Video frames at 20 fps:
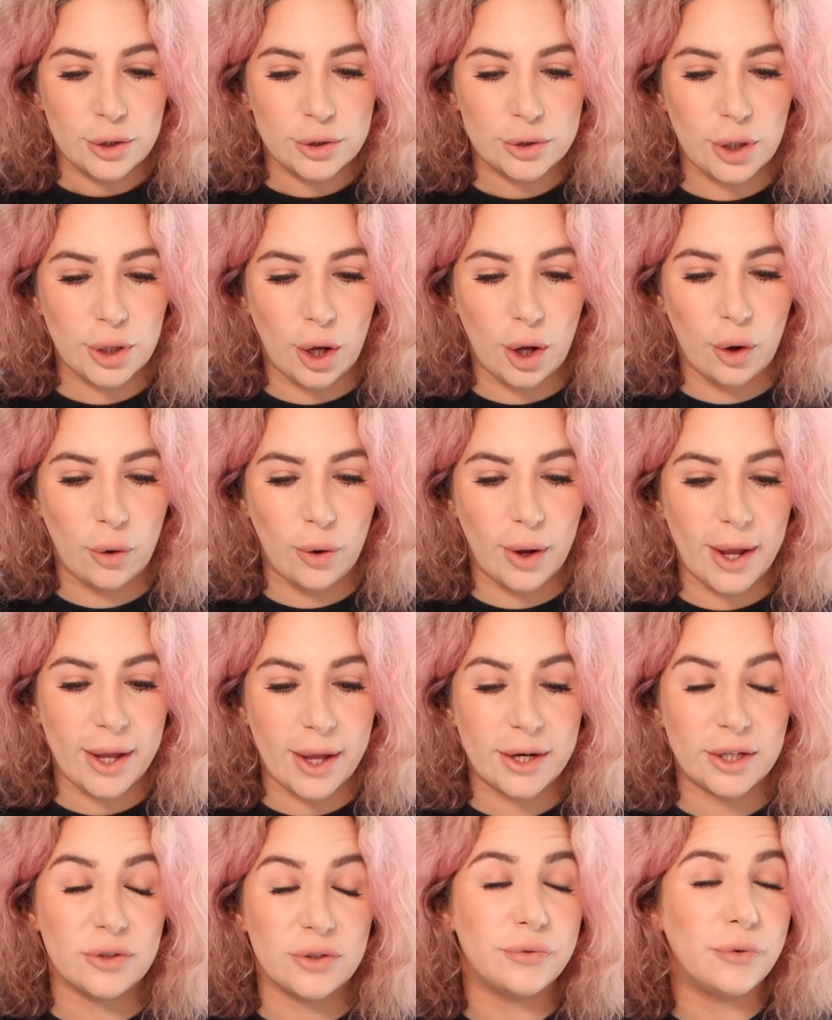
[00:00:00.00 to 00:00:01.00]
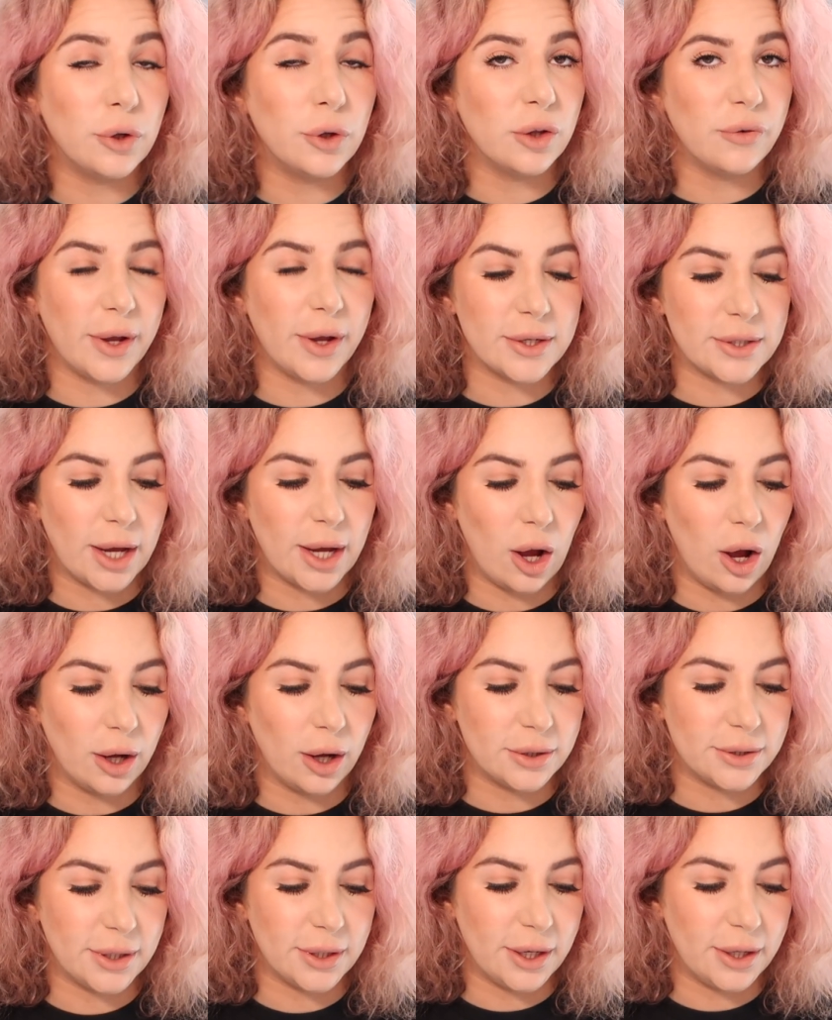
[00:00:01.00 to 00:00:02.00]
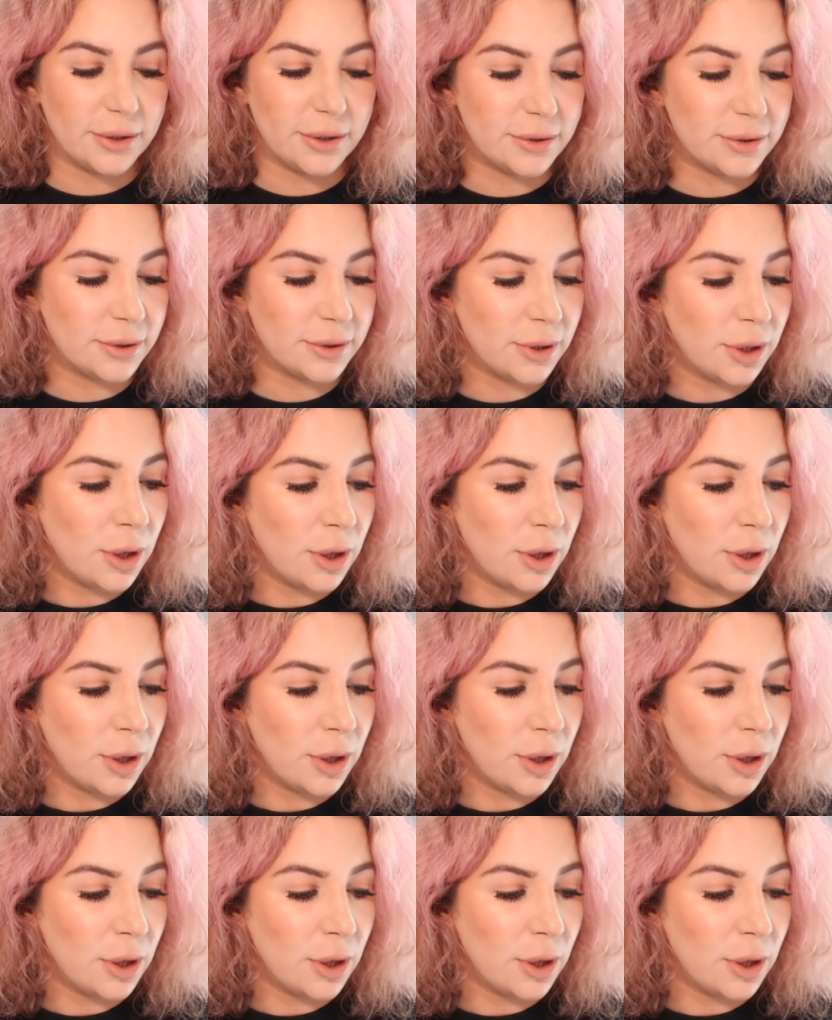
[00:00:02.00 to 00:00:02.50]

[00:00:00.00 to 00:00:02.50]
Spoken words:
And it's full of antioxidants.